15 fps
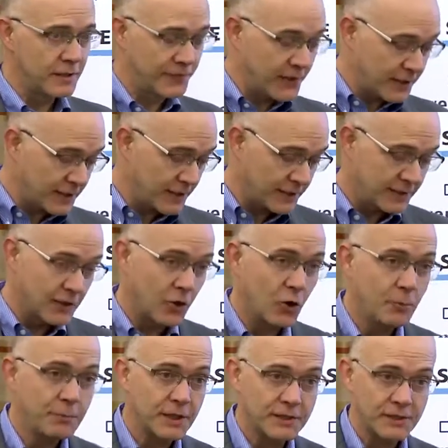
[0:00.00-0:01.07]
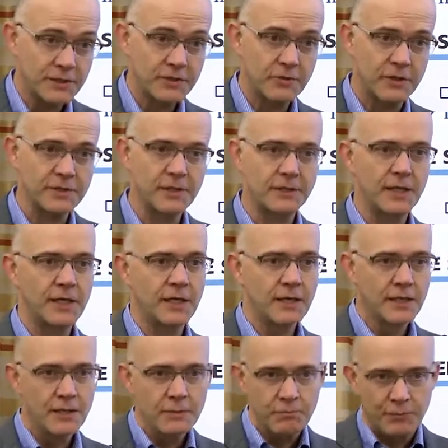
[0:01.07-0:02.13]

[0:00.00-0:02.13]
The fact that all parties trust the data,